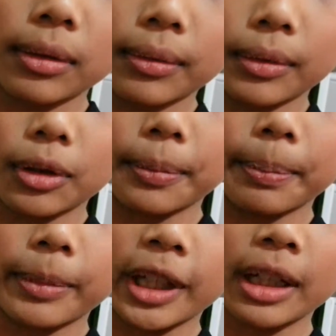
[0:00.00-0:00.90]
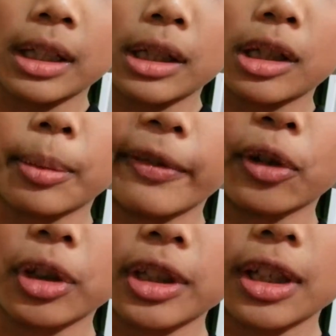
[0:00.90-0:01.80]
well, the head has to be
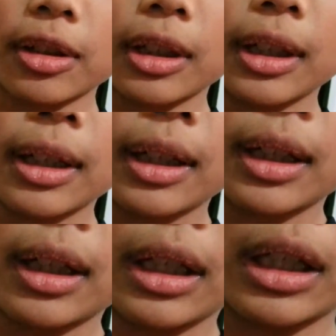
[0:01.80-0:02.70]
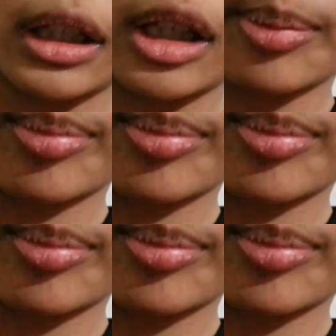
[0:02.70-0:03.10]
folded down. And the